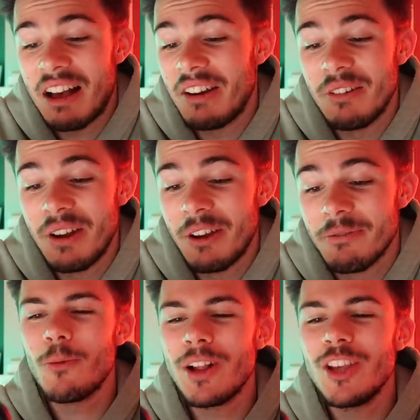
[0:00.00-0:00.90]
I don't know.
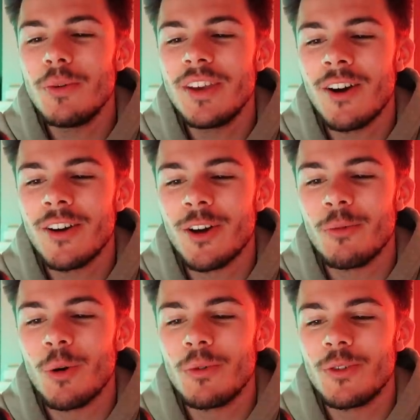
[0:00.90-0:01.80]
When you were younger,
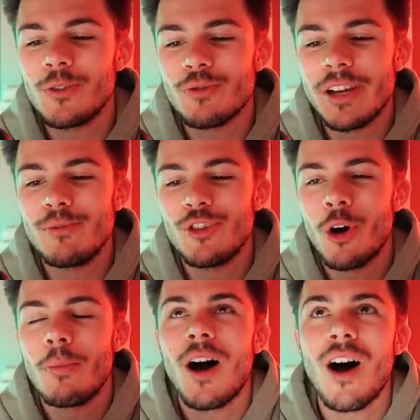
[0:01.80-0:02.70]
what was your dream
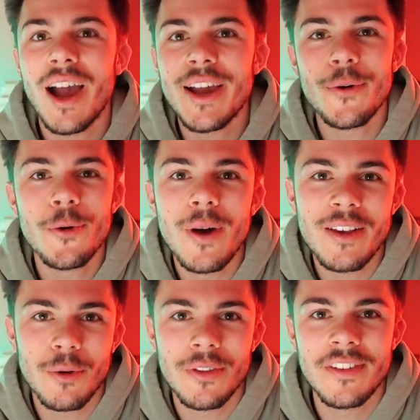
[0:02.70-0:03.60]
job? I
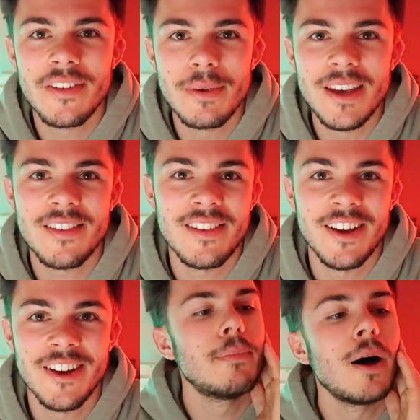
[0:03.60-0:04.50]
always wanted to be a
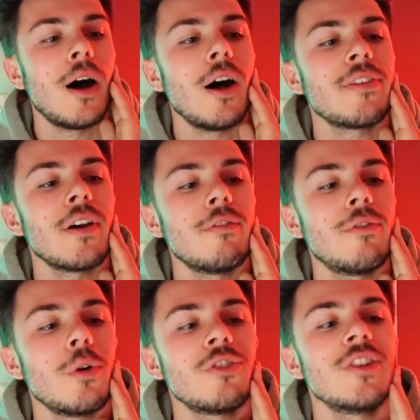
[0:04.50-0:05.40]
singer, but
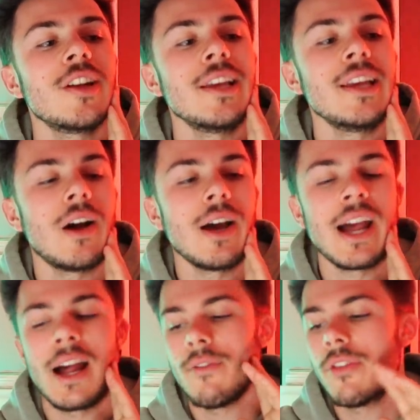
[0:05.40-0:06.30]
unfortunately I
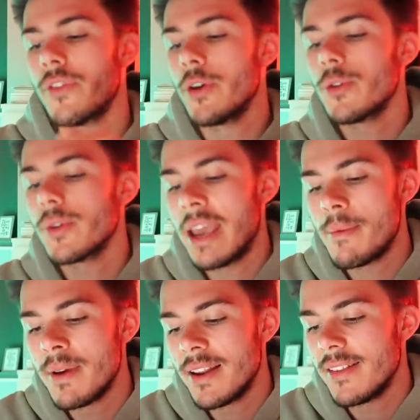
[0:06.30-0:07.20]
have the vocal
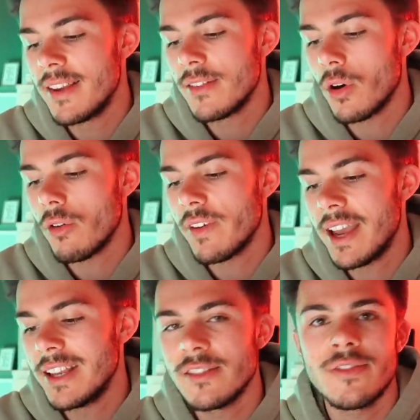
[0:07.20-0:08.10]
capabilities of
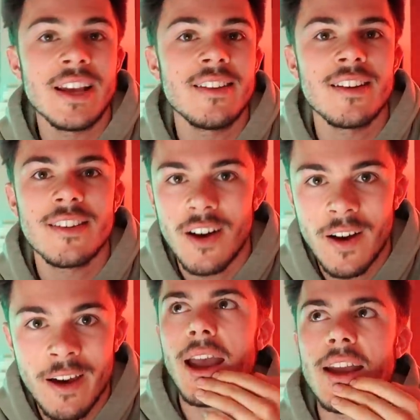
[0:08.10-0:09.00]
a deflated
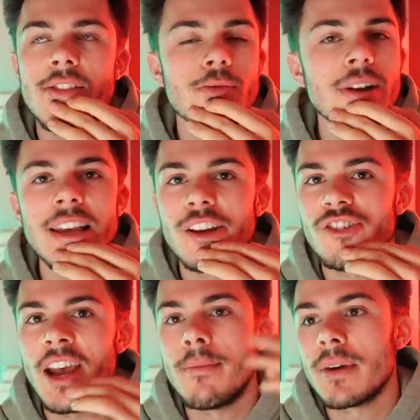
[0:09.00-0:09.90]
tire. It's really a
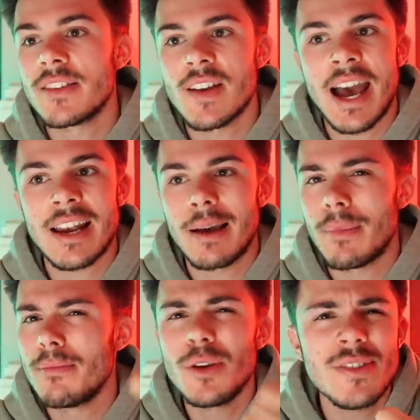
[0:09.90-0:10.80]
shame because I had like
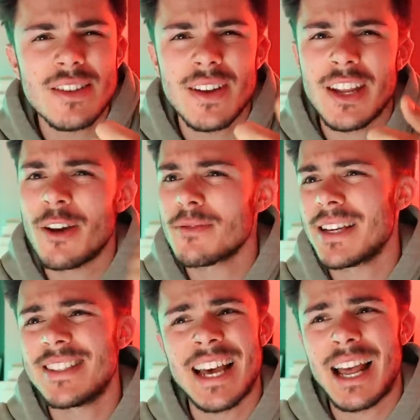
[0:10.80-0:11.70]
my music videos,
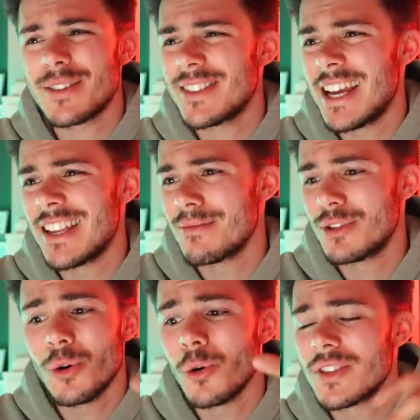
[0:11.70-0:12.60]
my sellout stadium
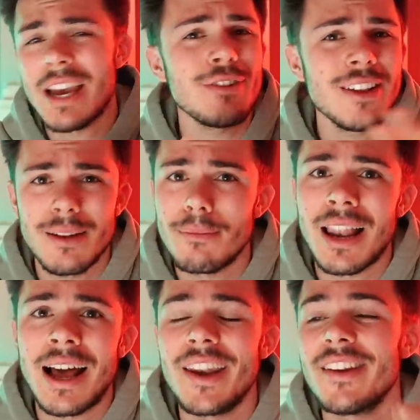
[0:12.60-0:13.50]
tours, everything
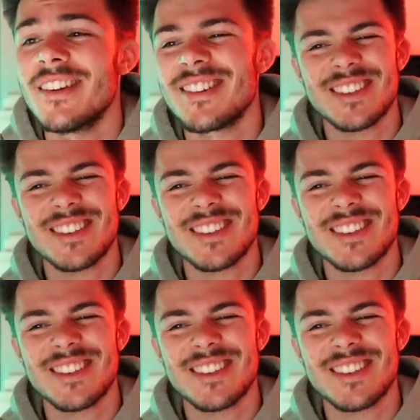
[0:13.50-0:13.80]
planned and